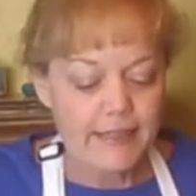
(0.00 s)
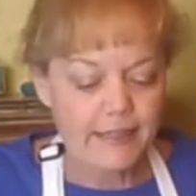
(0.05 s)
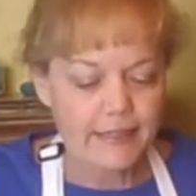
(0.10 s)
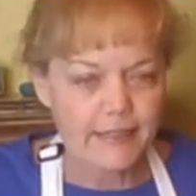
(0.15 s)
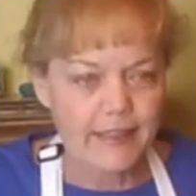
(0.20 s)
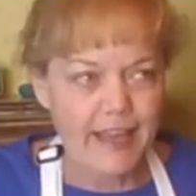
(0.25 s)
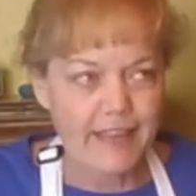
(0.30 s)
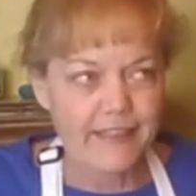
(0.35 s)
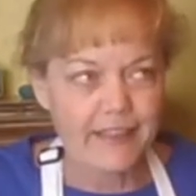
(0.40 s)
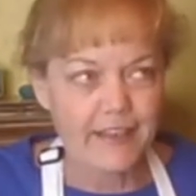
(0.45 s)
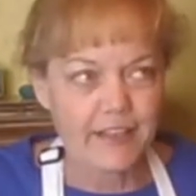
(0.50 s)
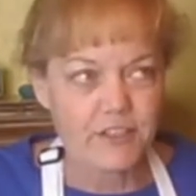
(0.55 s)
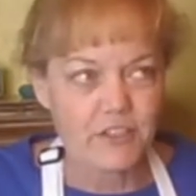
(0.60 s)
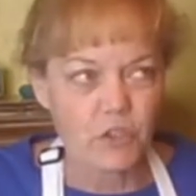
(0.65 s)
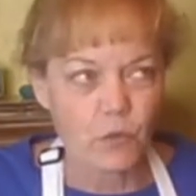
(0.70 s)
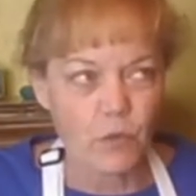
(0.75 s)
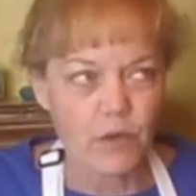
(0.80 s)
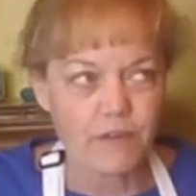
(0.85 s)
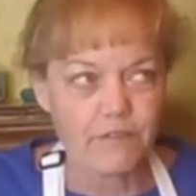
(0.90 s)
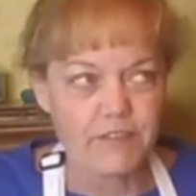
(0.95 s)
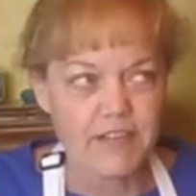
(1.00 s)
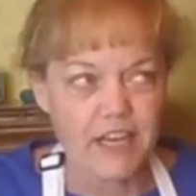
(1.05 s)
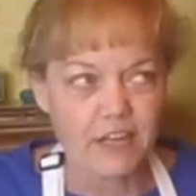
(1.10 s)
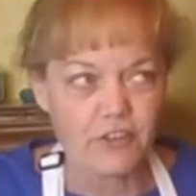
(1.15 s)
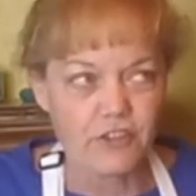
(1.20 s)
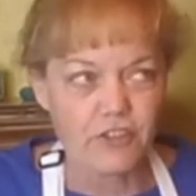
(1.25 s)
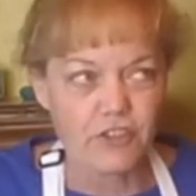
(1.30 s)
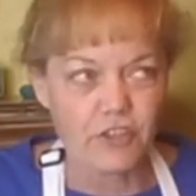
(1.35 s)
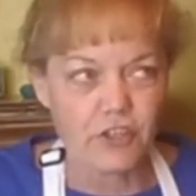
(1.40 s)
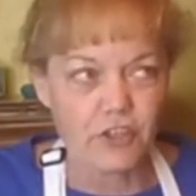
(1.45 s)
I think it's the one of
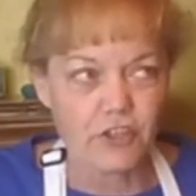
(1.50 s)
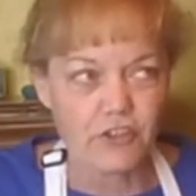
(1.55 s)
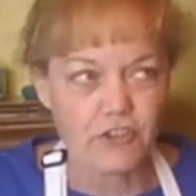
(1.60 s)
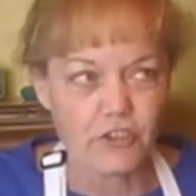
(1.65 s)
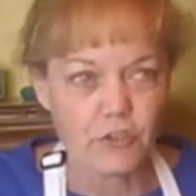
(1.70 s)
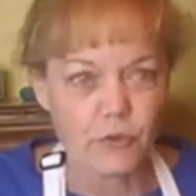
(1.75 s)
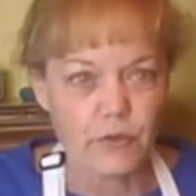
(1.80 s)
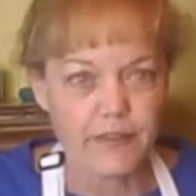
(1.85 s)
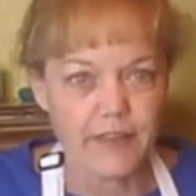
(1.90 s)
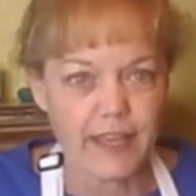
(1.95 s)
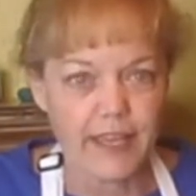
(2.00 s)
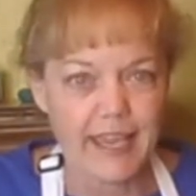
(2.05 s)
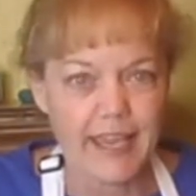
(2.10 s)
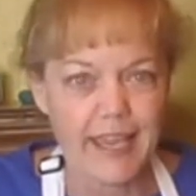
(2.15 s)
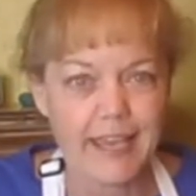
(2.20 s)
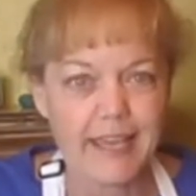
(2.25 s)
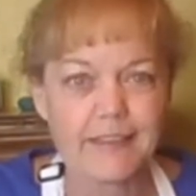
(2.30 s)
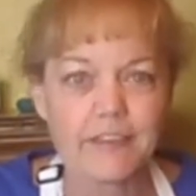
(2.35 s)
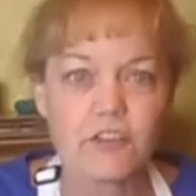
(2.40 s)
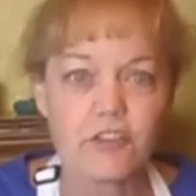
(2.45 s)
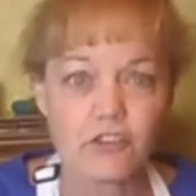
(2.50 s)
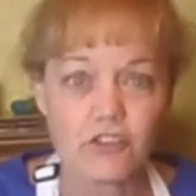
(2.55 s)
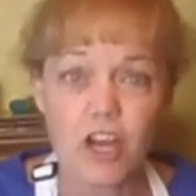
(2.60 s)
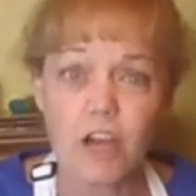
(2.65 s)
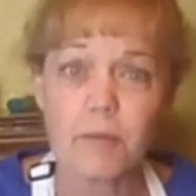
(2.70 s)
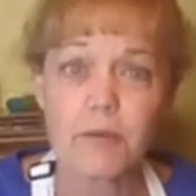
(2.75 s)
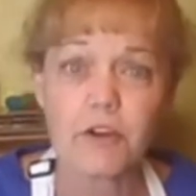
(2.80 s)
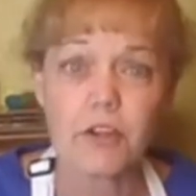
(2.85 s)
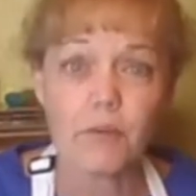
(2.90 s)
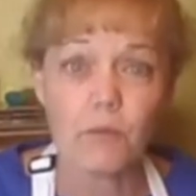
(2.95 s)
Dexter chewing the cake. The
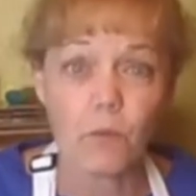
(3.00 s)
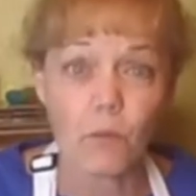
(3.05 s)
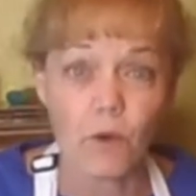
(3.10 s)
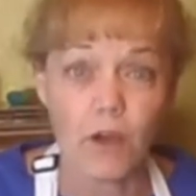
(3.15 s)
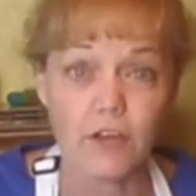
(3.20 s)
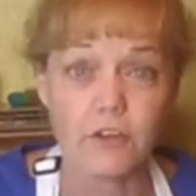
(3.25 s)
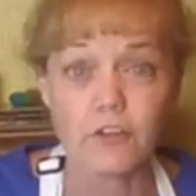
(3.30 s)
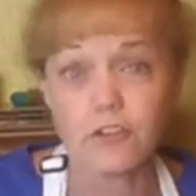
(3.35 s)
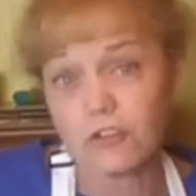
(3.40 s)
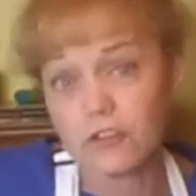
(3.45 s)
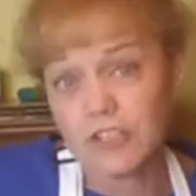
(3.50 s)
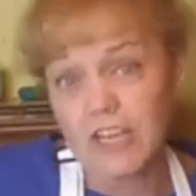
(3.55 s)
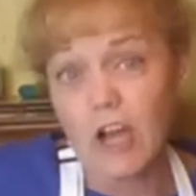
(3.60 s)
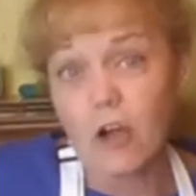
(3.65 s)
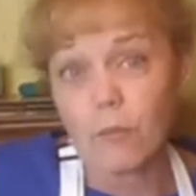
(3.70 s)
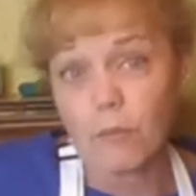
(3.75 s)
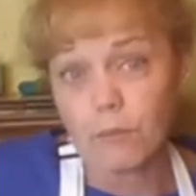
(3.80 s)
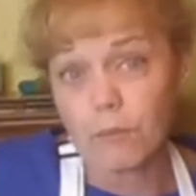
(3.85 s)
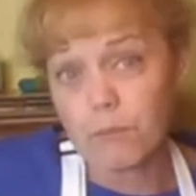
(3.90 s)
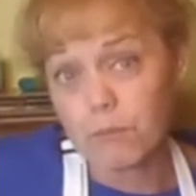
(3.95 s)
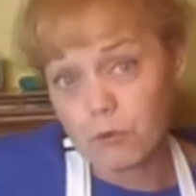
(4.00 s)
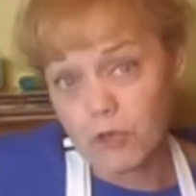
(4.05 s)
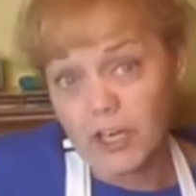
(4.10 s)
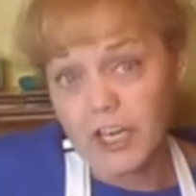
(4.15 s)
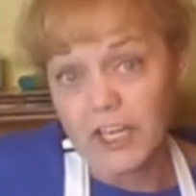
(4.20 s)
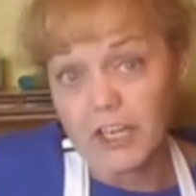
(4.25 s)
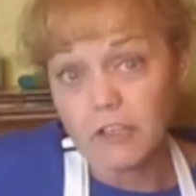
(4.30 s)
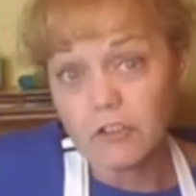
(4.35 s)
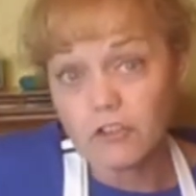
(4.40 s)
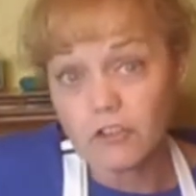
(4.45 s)
strawberry one turned out pretty.
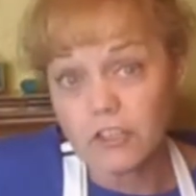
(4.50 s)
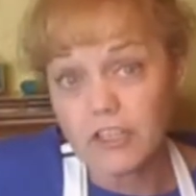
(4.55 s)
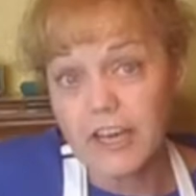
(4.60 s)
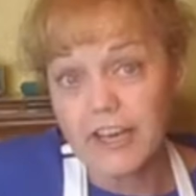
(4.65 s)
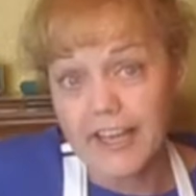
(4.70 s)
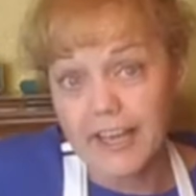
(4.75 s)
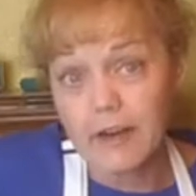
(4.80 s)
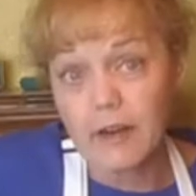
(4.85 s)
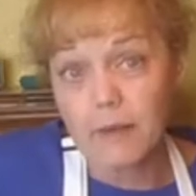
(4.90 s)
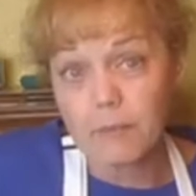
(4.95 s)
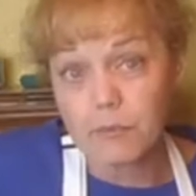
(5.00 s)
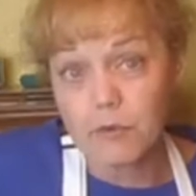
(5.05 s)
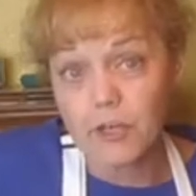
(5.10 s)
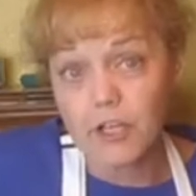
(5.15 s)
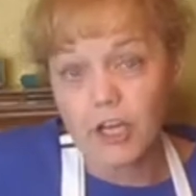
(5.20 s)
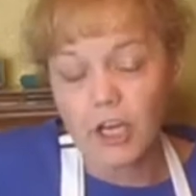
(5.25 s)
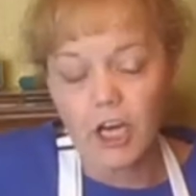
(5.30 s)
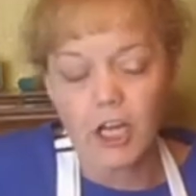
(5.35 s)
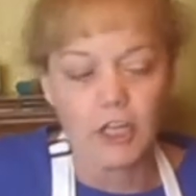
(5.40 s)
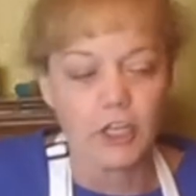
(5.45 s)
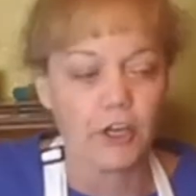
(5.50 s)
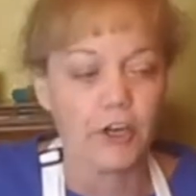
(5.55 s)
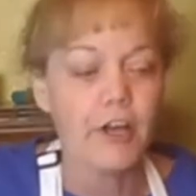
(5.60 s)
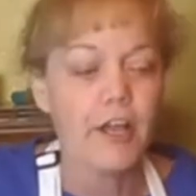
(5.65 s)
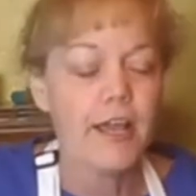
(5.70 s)
It had a pretty color.